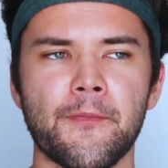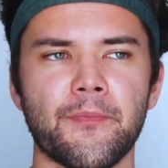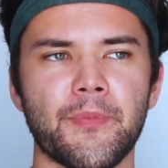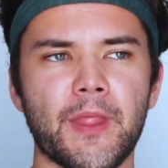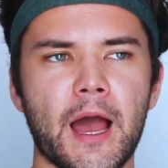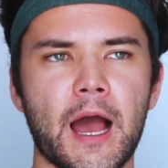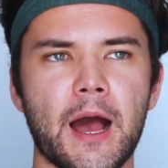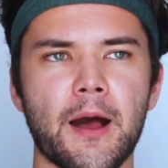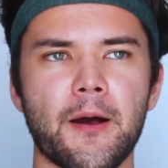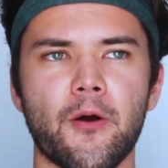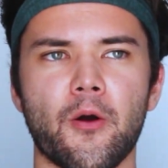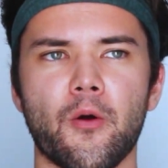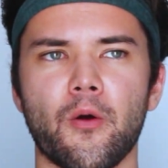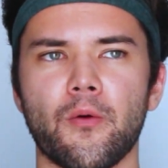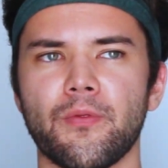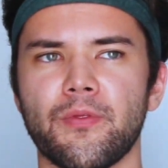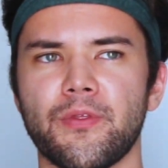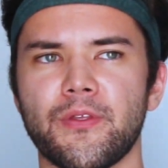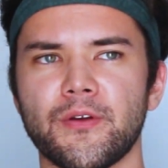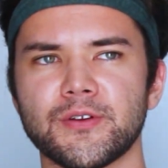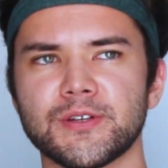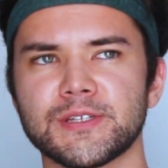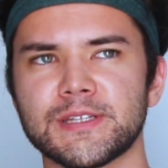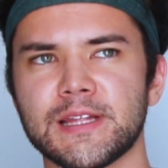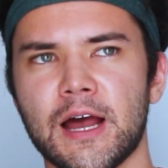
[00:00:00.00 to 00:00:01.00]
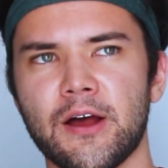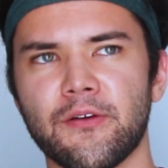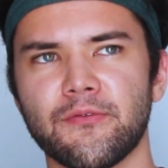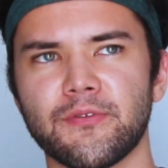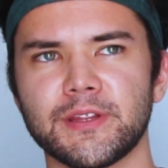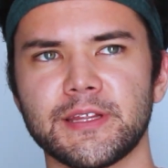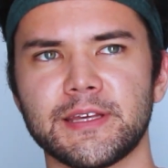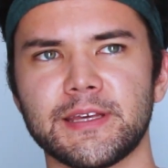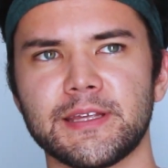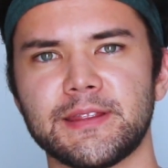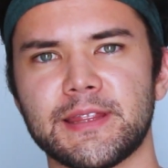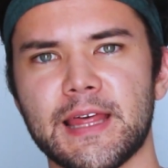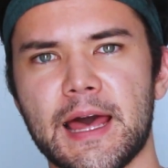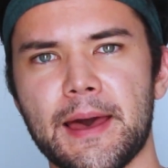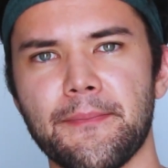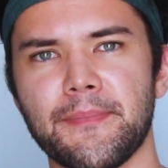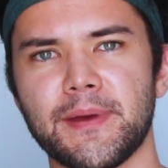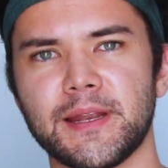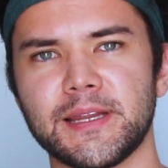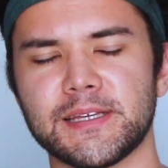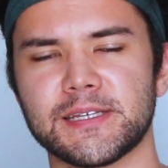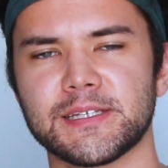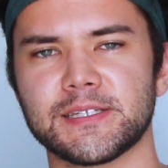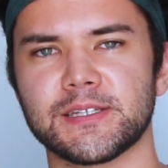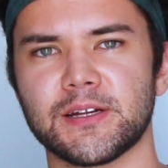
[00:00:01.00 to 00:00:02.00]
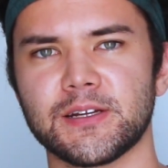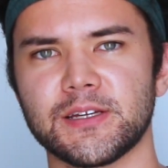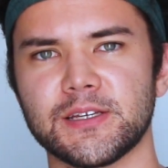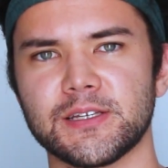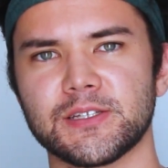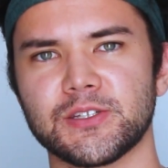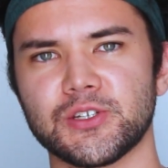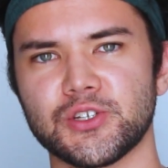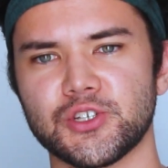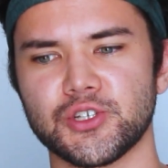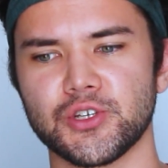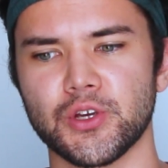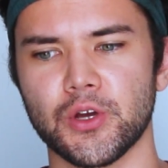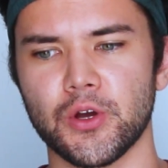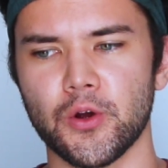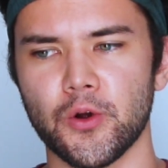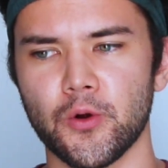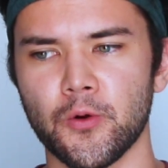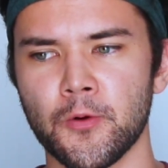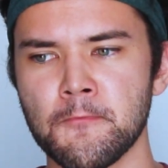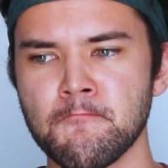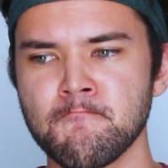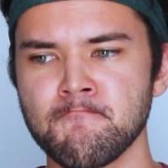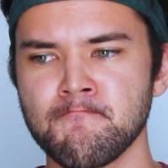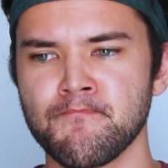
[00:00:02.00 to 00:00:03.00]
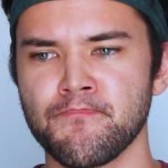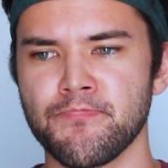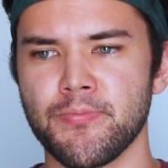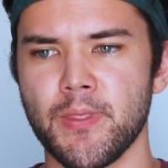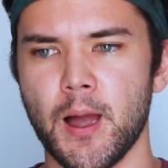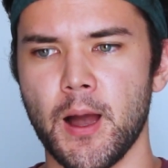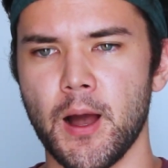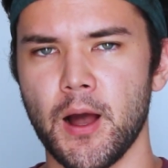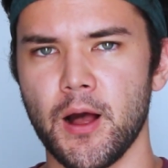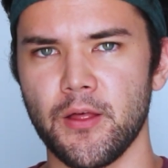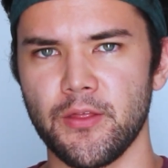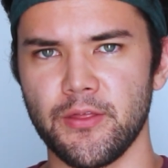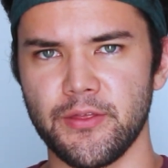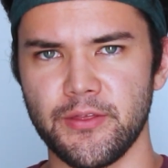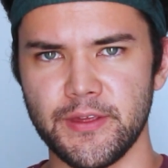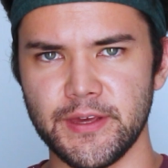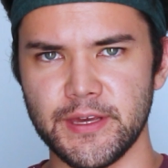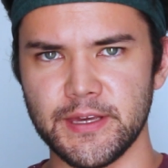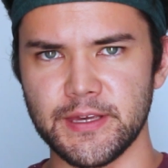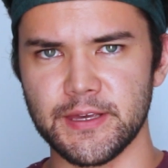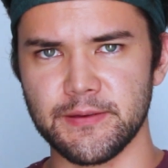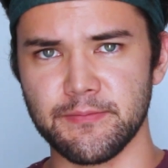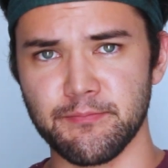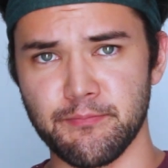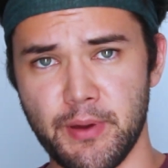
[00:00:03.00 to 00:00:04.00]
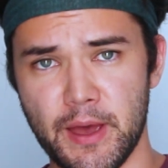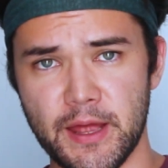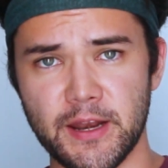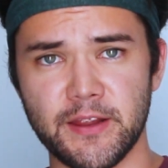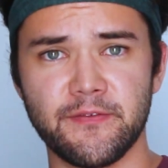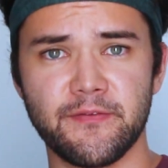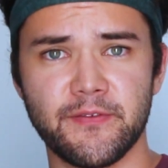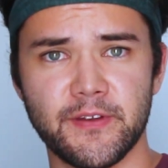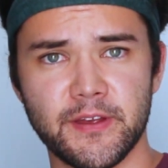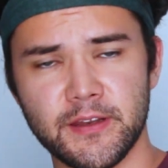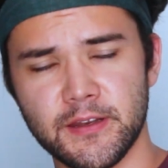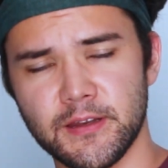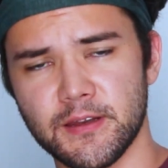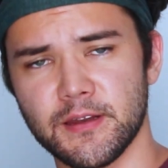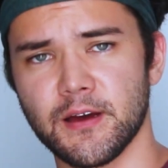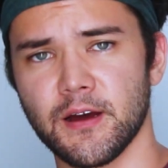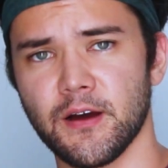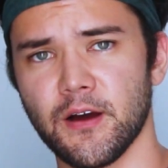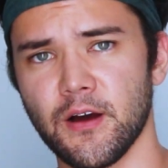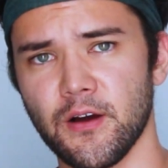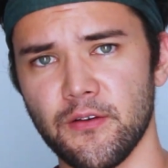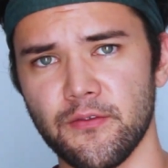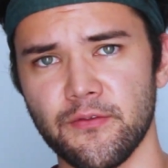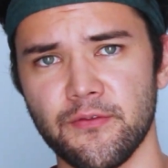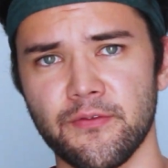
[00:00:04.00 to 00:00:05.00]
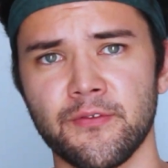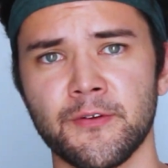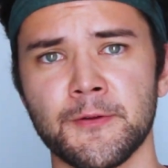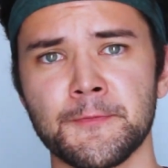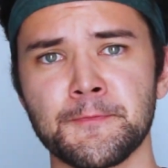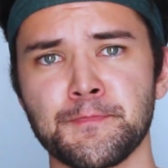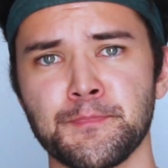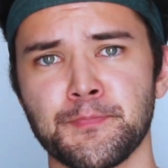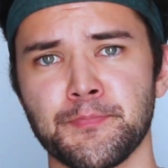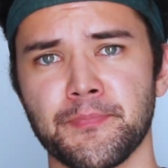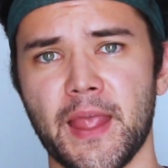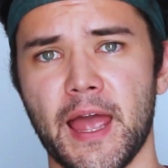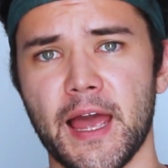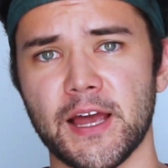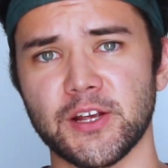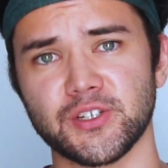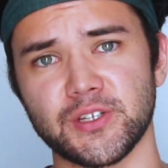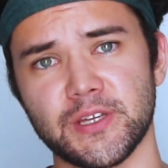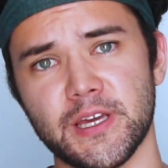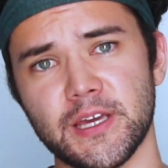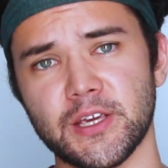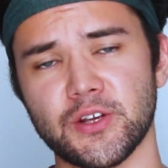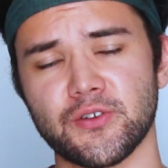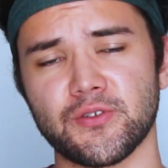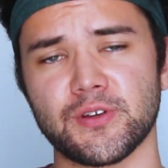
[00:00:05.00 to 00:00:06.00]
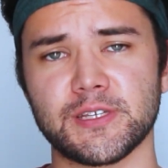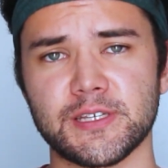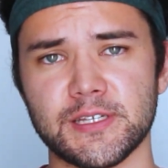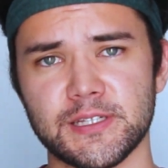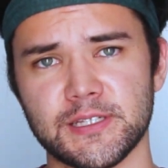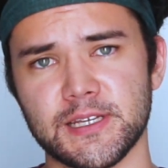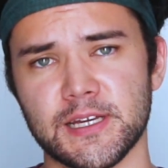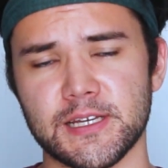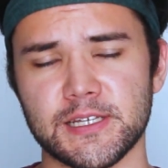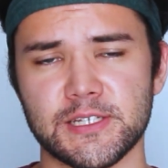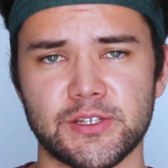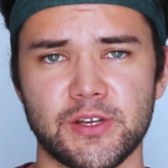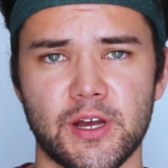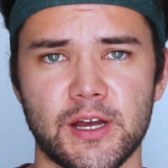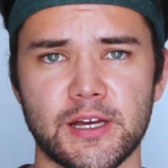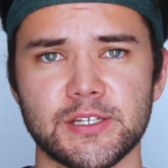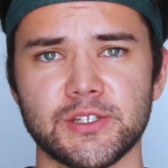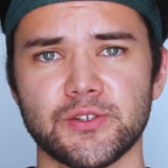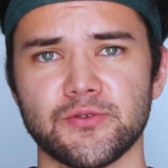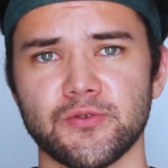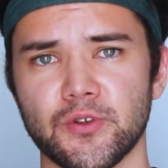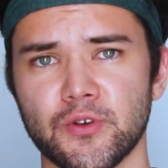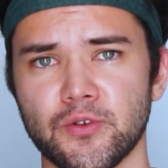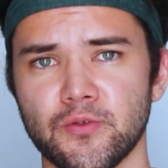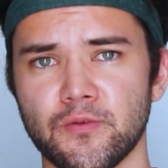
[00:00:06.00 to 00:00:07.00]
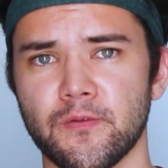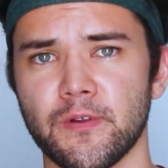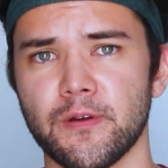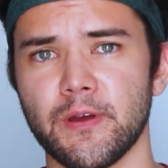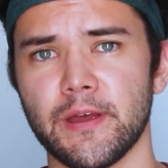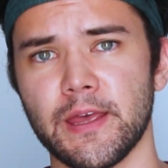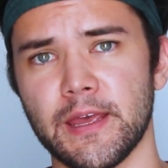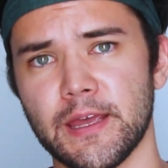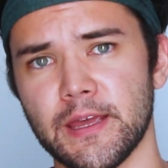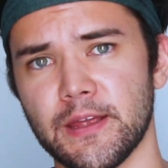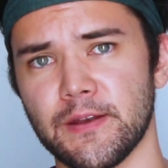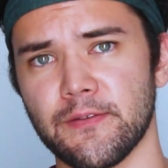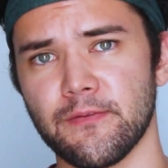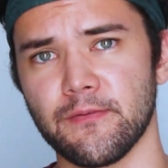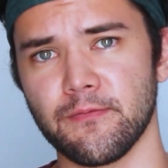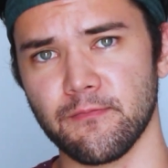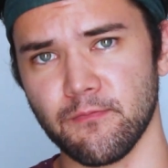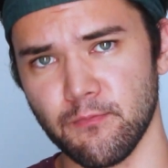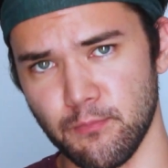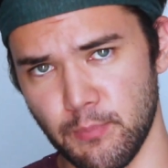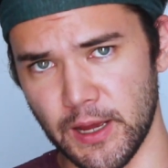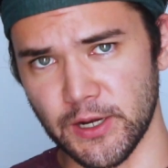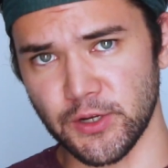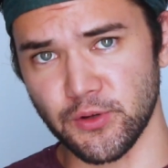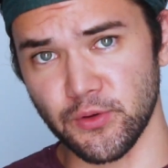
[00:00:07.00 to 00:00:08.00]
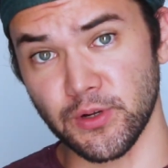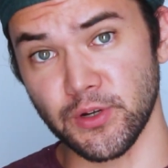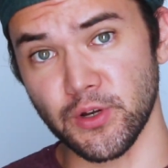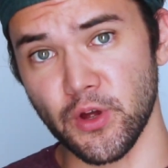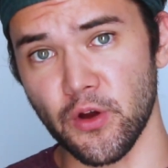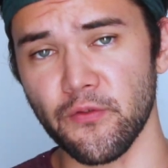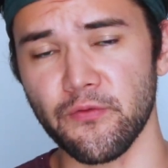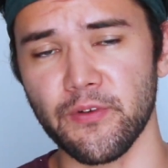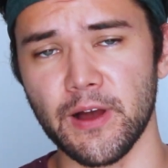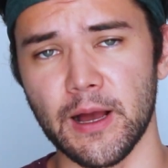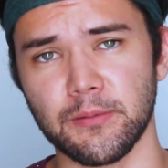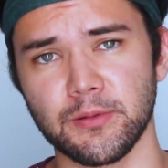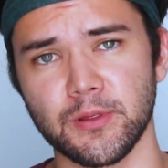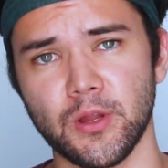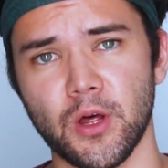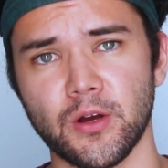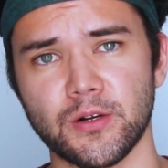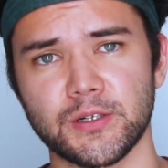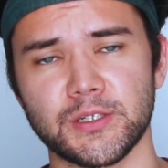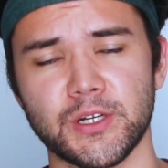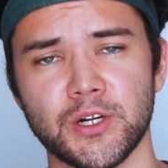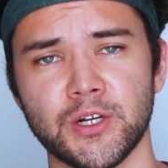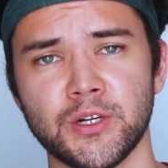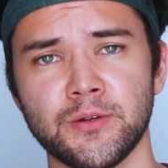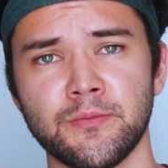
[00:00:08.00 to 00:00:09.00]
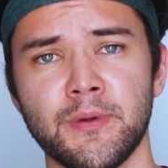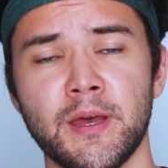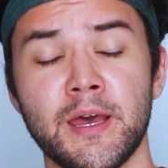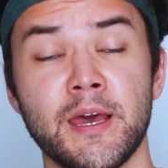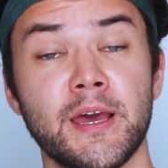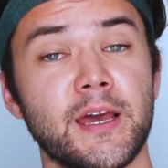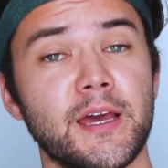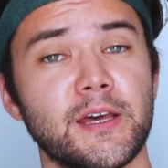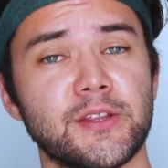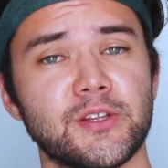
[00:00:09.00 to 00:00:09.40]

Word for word: Now, there's not really that many studies to show uh, the benefit of actually increasing testosterone and by doing NoFap long term.